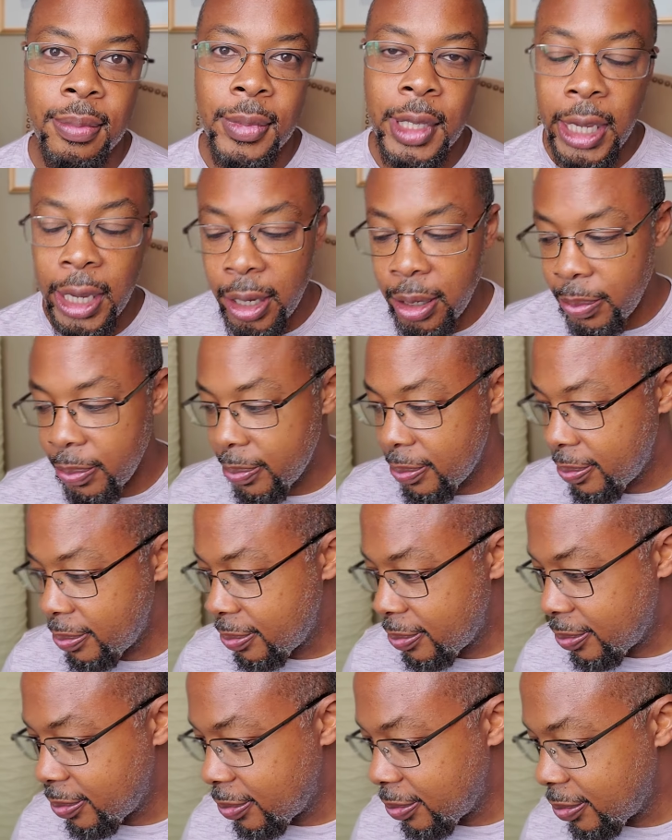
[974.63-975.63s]
Yeah,
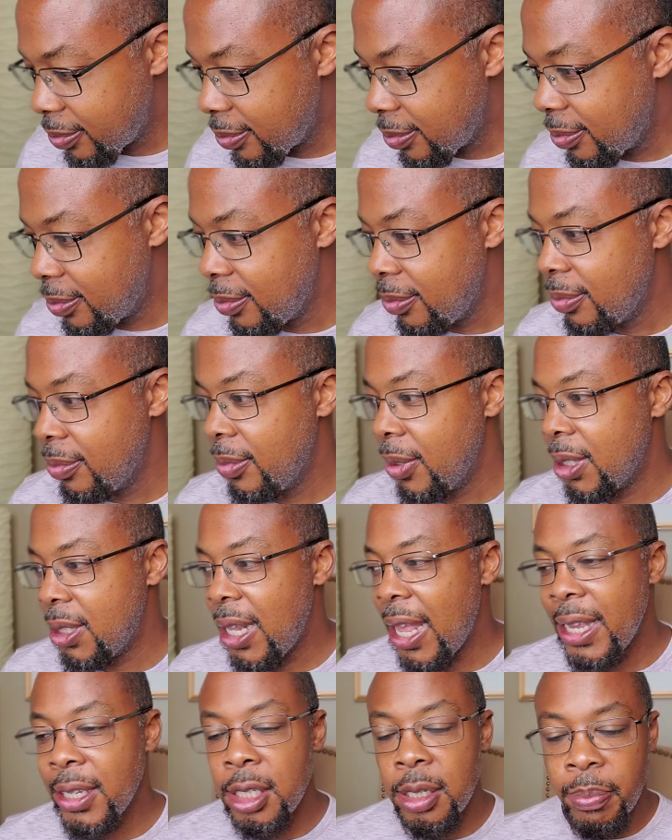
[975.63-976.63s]
it's
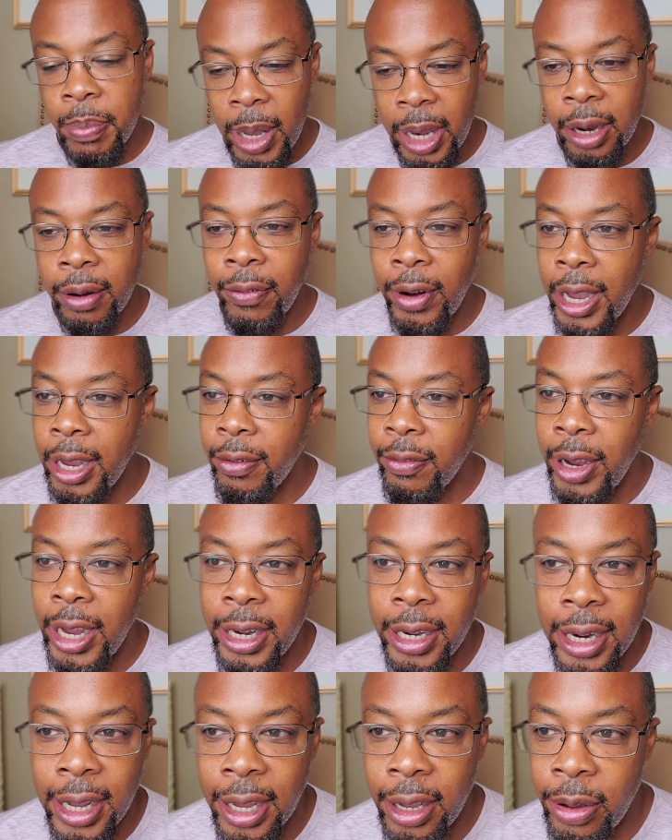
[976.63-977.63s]
not smelling right
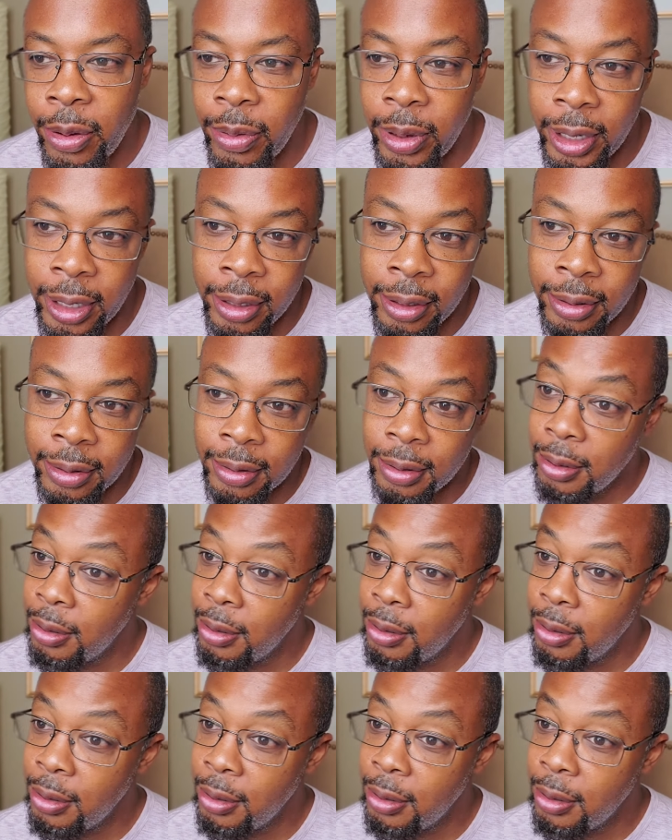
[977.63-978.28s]
right now, and